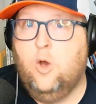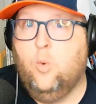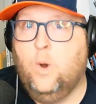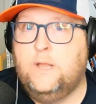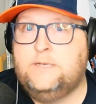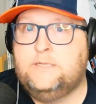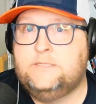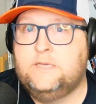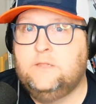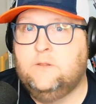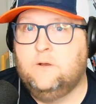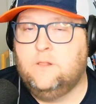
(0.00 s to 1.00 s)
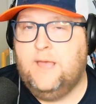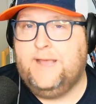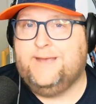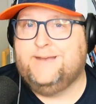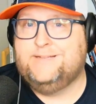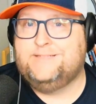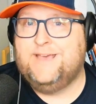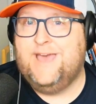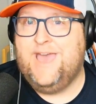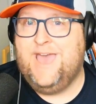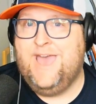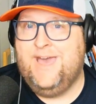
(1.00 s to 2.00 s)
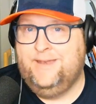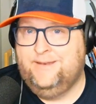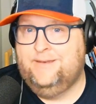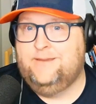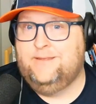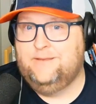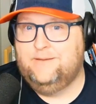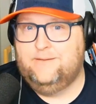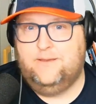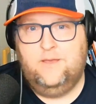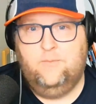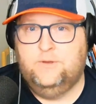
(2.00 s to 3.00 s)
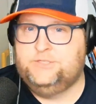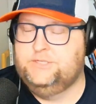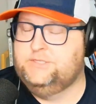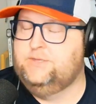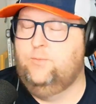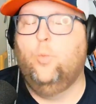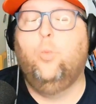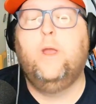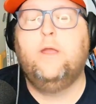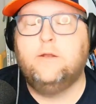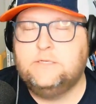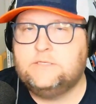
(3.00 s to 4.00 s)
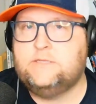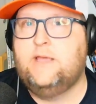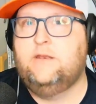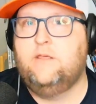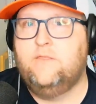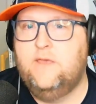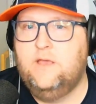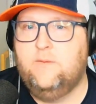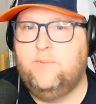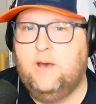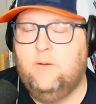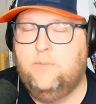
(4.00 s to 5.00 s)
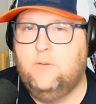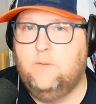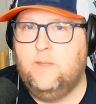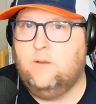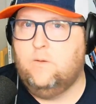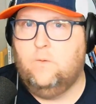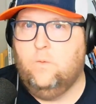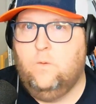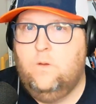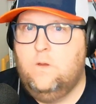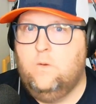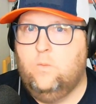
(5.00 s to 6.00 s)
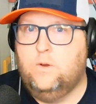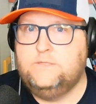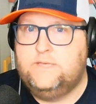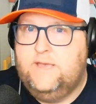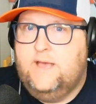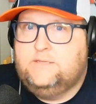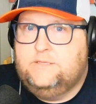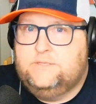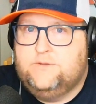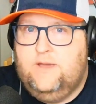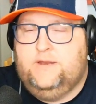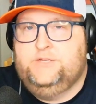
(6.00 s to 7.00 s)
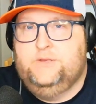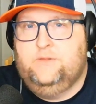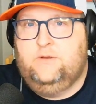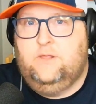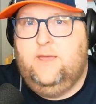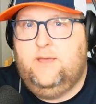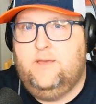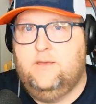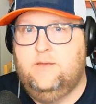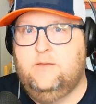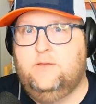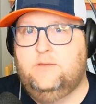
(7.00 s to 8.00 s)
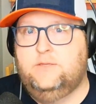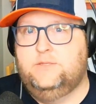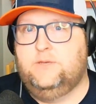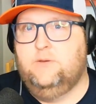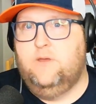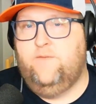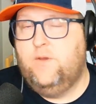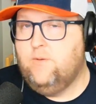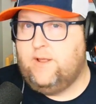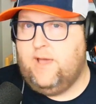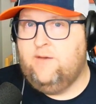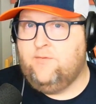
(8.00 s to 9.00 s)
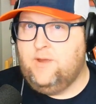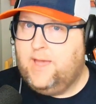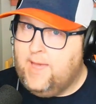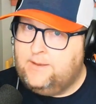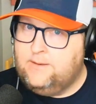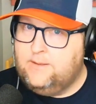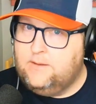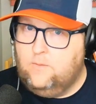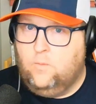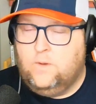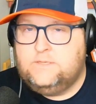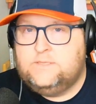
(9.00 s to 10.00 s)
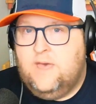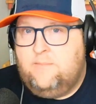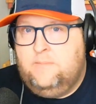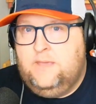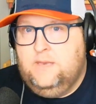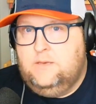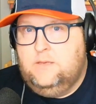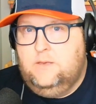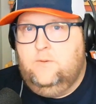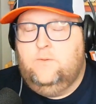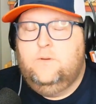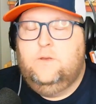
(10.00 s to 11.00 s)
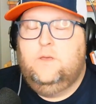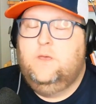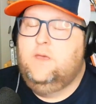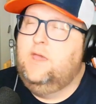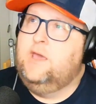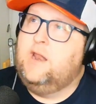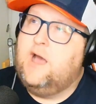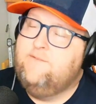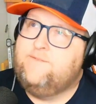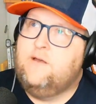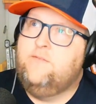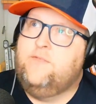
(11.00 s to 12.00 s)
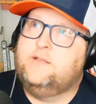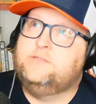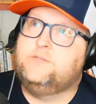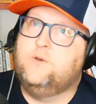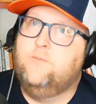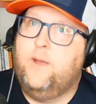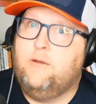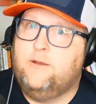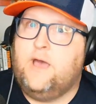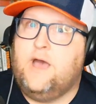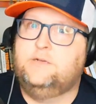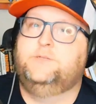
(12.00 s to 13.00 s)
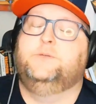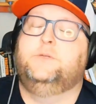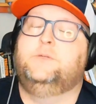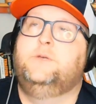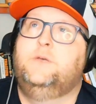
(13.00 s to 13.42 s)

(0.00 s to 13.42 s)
what does it look like to end? Which is the weirdest thing to think about. But like, what does the exit strategy look like? So if you were to ever end it, what does that mean to you? And I found that so paradoxical.